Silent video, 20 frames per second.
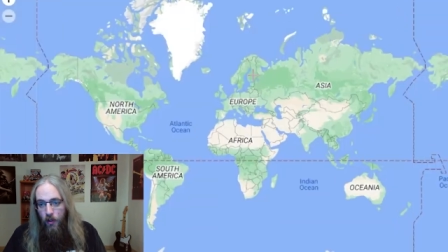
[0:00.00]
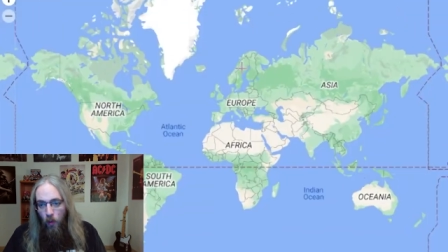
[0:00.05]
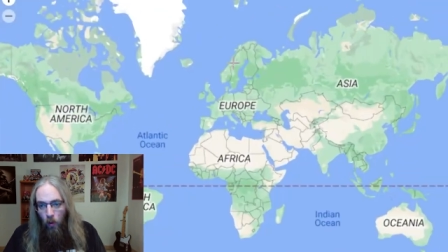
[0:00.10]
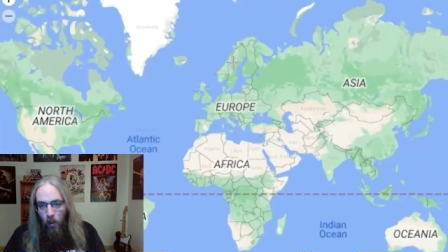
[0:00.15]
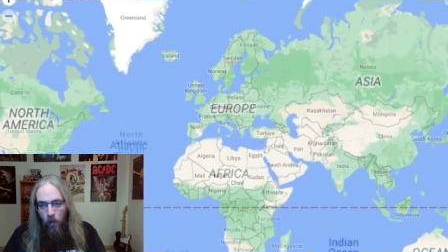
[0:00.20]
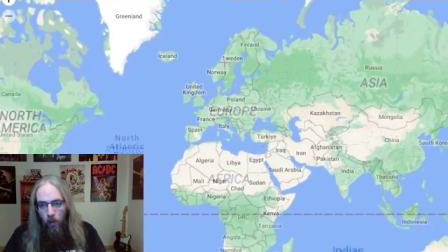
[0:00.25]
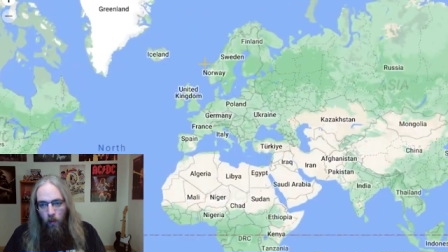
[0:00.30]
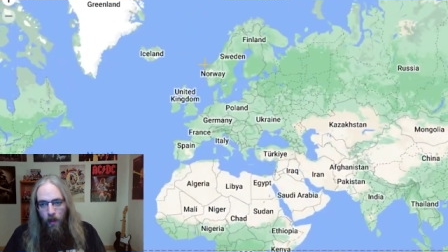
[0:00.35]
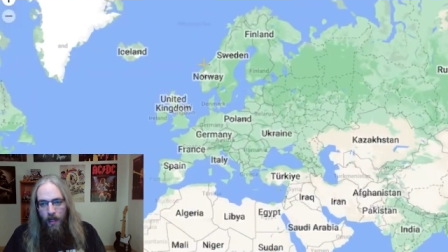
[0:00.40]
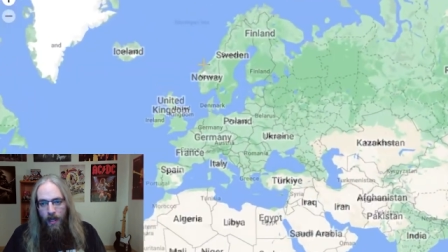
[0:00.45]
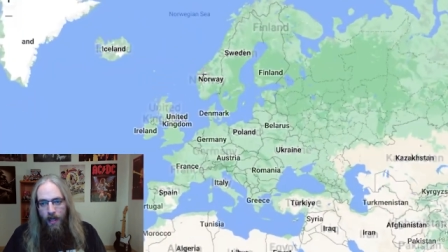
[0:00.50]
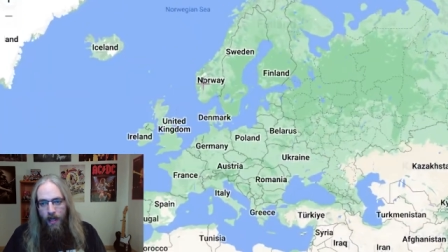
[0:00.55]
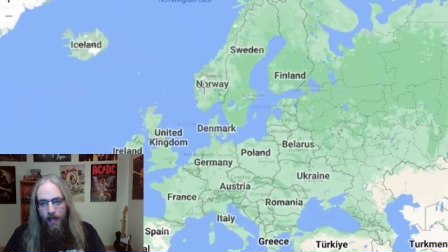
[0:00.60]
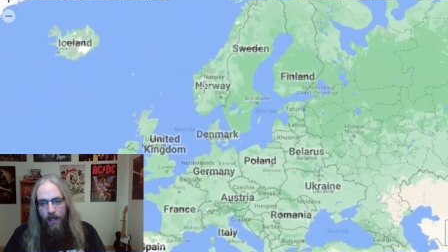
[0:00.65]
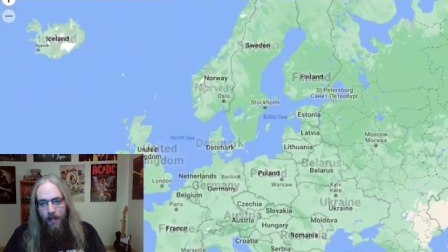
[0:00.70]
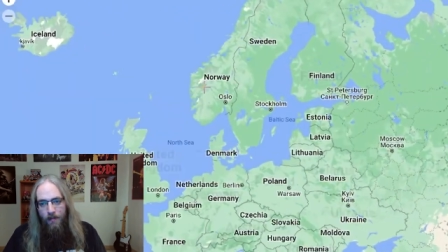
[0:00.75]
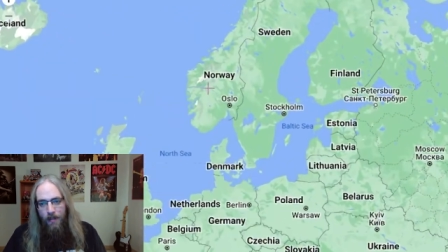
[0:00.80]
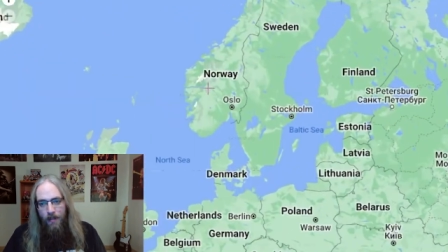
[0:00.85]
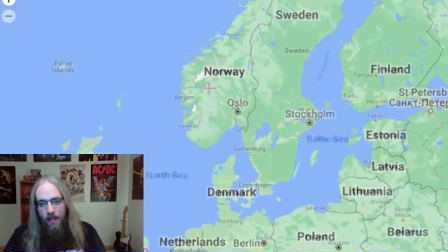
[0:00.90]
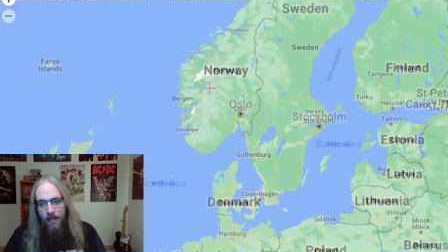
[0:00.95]
Norway.
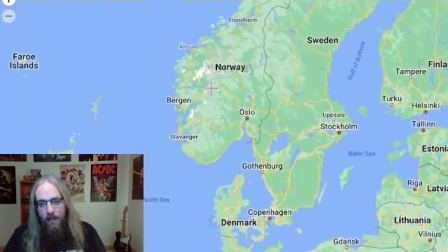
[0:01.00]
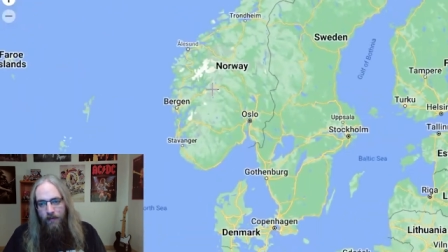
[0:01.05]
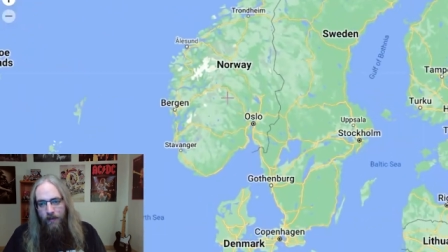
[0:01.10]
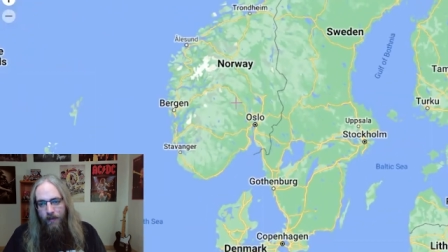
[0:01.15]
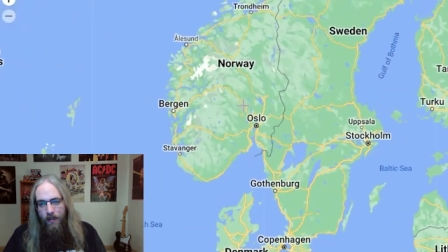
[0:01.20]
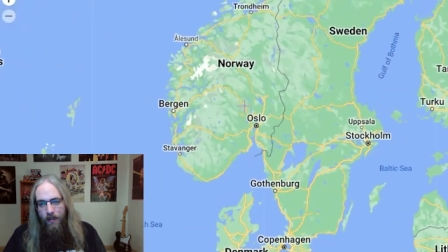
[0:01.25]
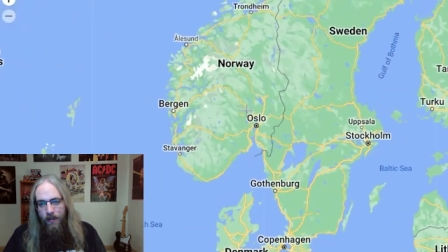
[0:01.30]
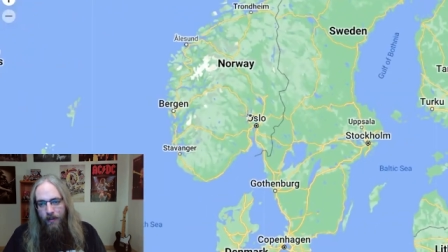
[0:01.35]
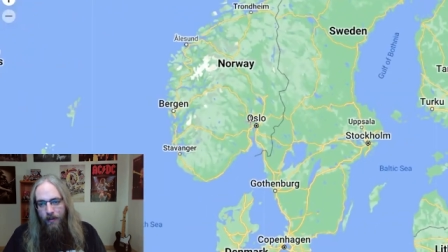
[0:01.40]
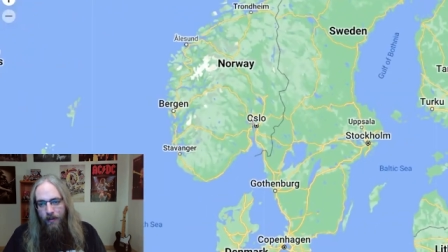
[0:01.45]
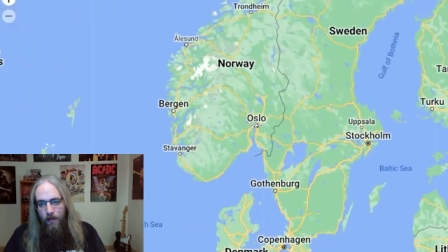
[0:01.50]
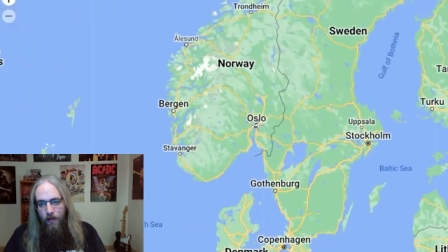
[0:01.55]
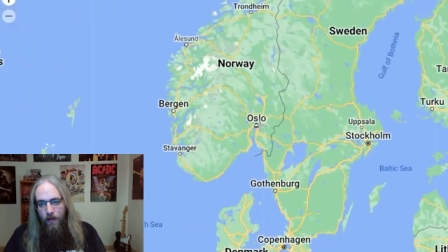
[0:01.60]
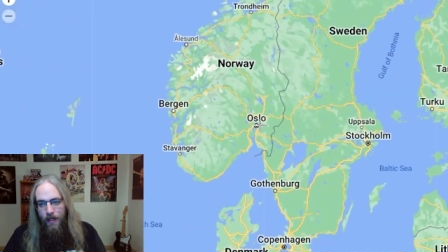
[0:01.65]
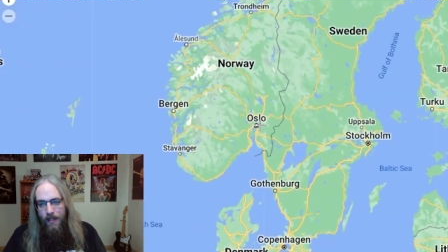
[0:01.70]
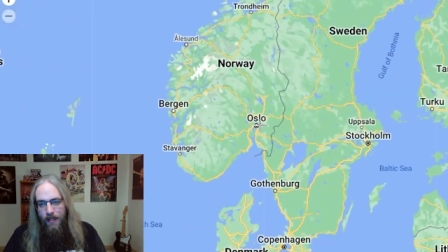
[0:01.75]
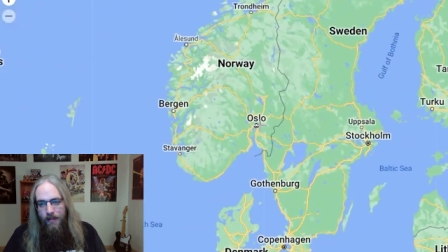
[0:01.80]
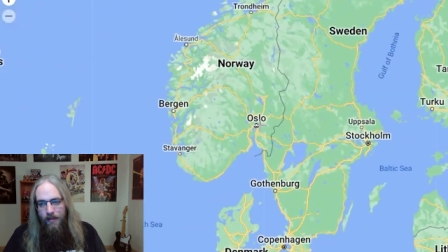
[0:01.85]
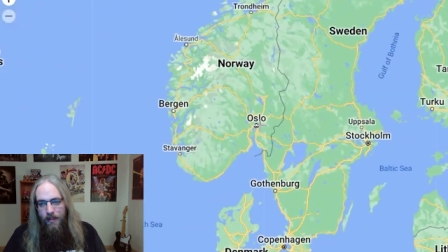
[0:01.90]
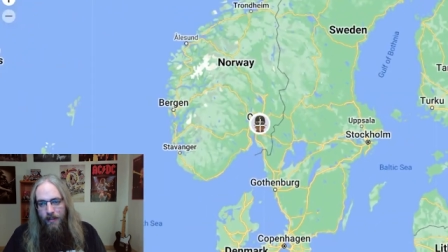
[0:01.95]
I'm not even gonna
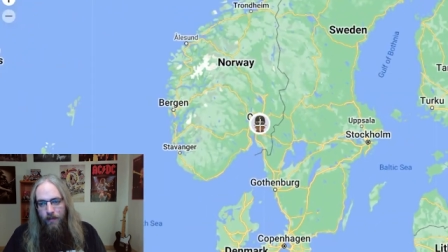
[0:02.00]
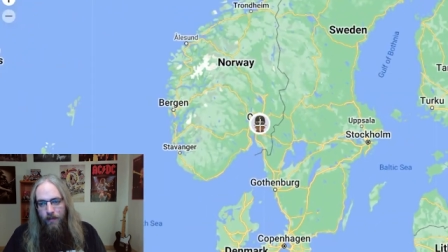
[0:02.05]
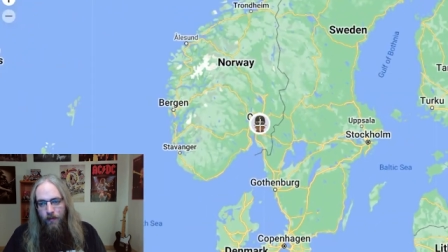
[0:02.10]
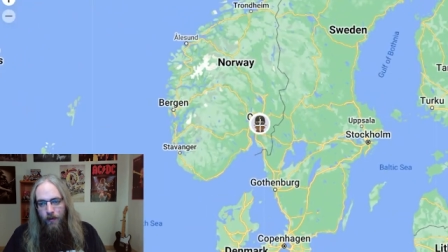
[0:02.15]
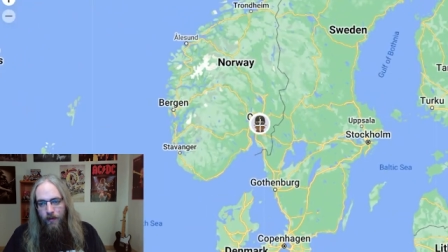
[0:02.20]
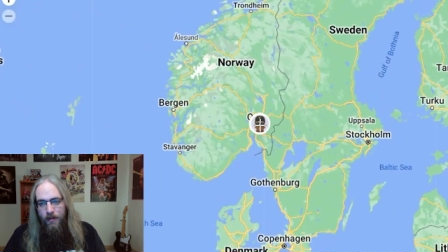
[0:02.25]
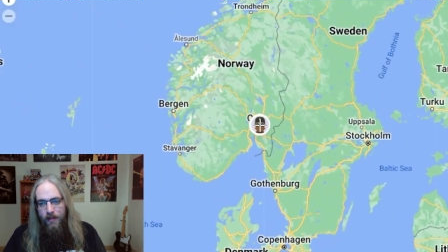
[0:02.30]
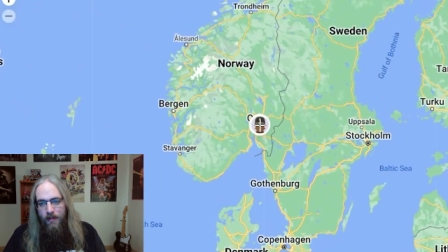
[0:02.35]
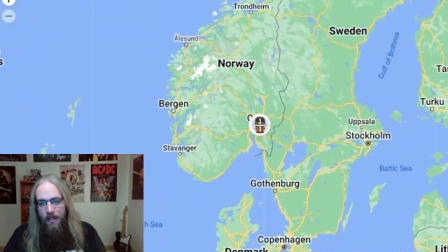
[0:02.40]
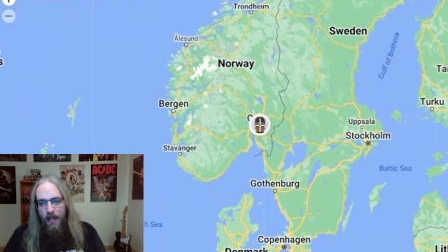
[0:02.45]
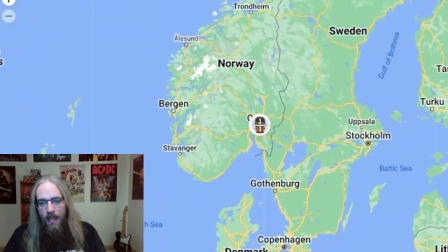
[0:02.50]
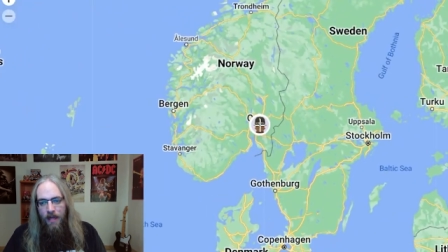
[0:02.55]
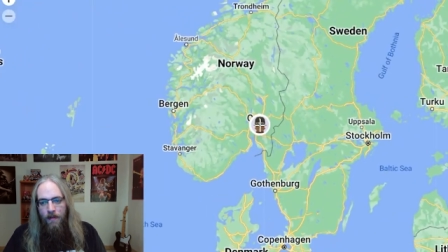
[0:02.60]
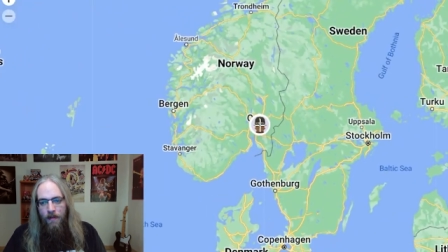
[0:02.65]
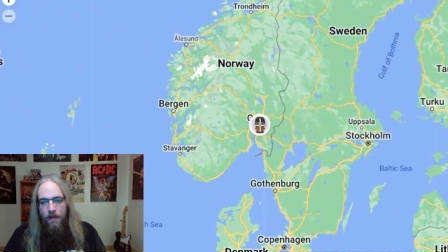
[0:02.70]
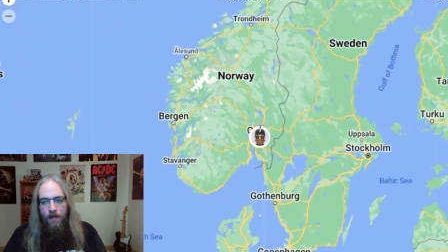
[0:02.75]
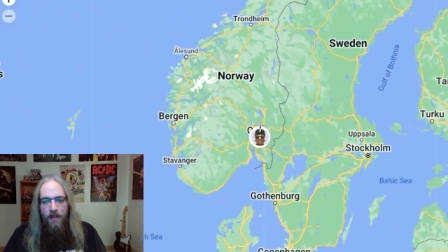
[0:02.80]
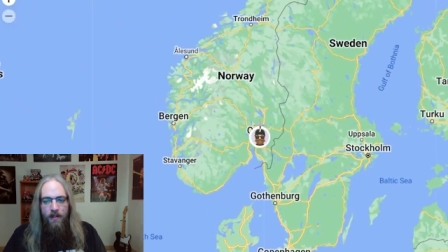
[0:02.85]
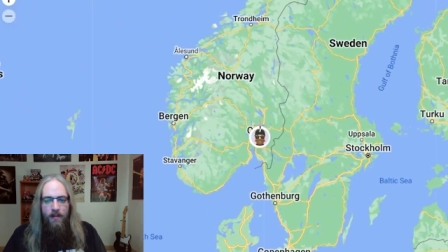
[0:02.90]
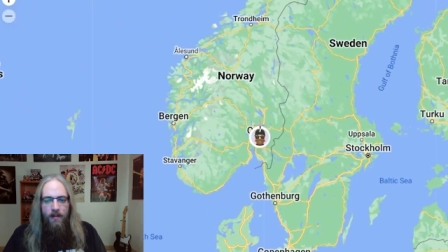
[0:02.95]
waste any more time.
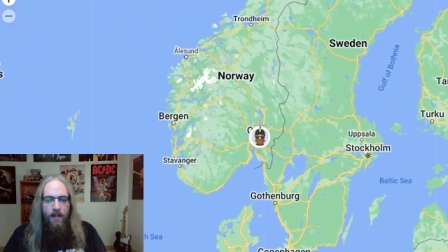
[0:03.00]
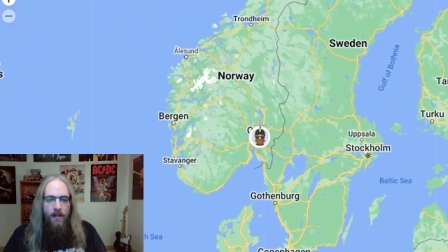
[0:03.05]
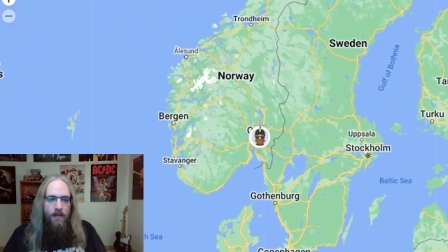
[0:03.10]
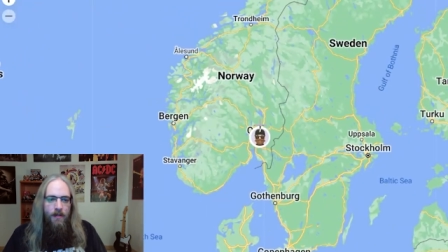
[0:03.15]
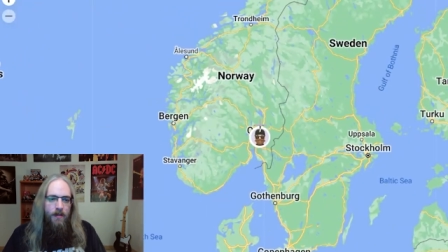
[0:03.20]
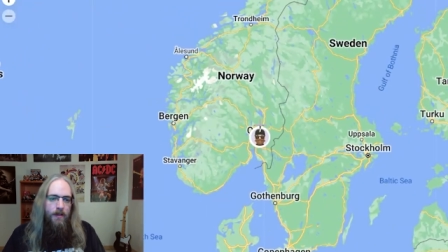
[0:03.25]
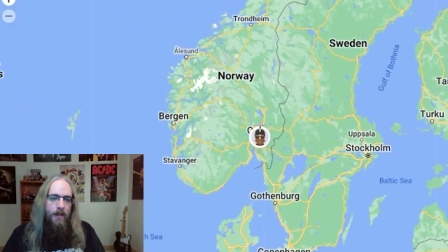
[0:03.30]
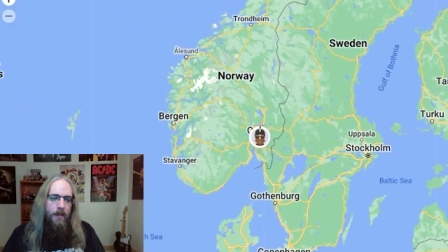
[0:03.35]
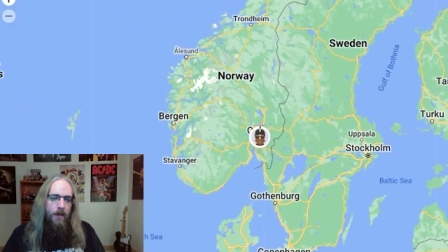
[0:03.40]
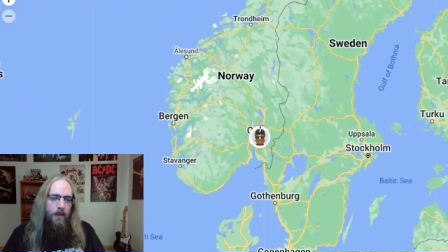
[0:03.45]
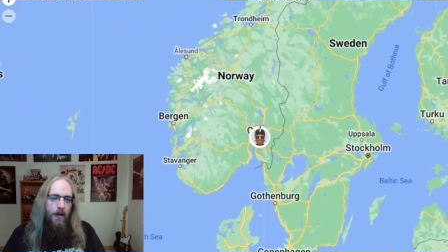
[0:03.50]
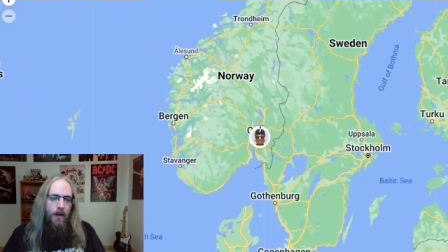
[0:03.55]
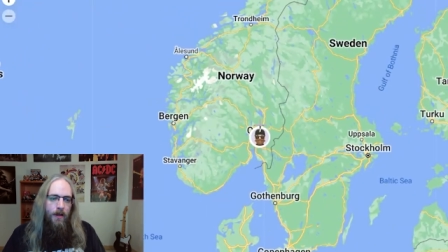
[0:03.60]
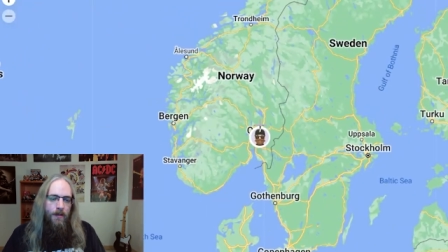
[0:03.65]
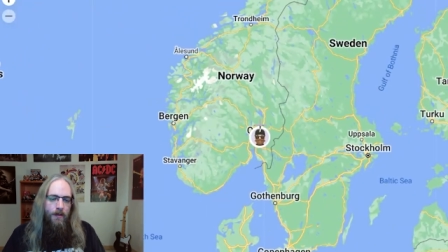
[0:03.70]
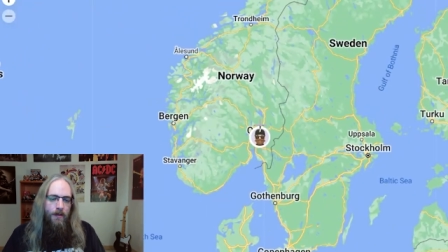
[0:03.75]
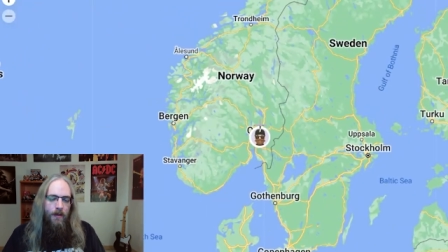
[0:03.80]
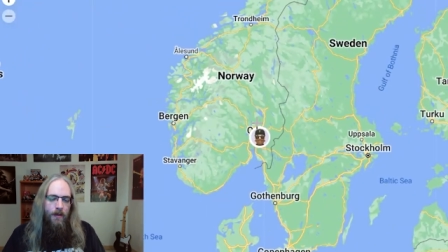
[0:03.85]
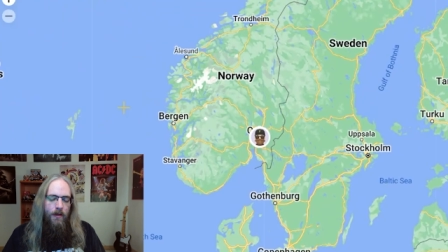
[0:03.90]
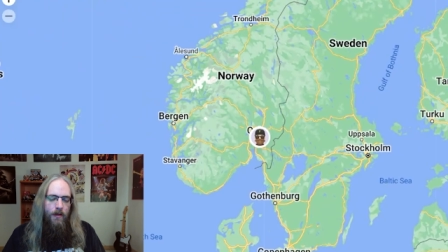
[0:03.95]
I'm gonna guess near
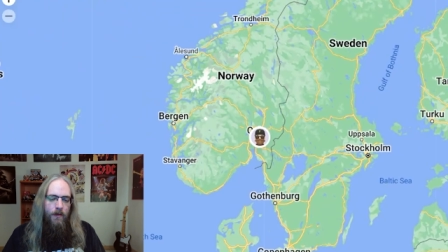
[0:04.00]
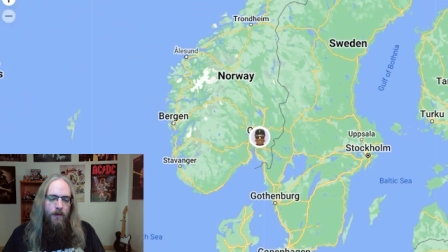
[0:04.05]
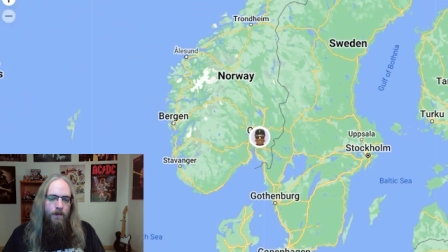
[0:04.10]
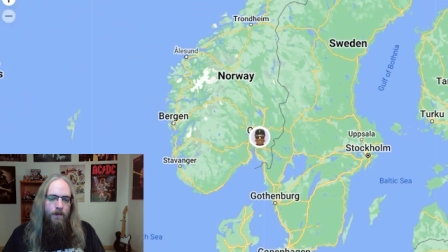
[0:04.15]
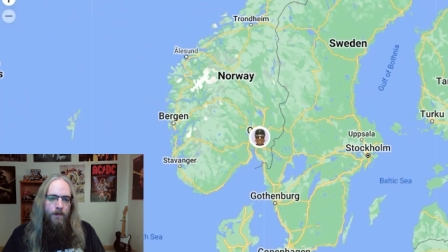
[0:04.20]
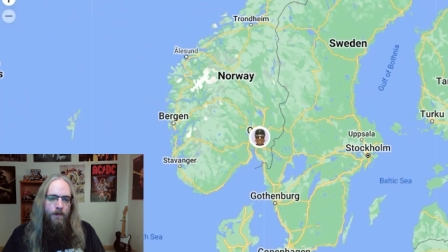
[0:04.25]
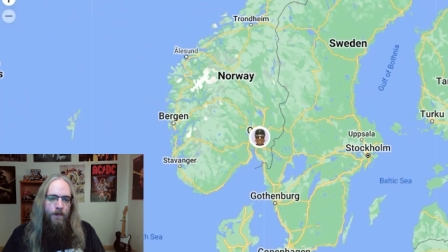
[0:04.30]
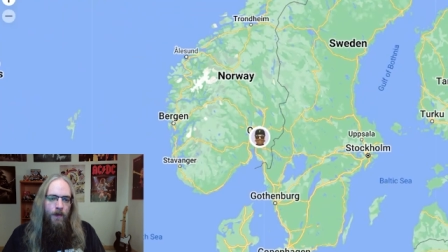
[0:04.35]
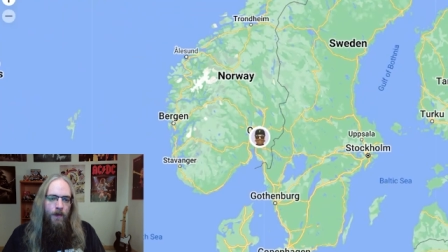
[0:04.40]
Oslo.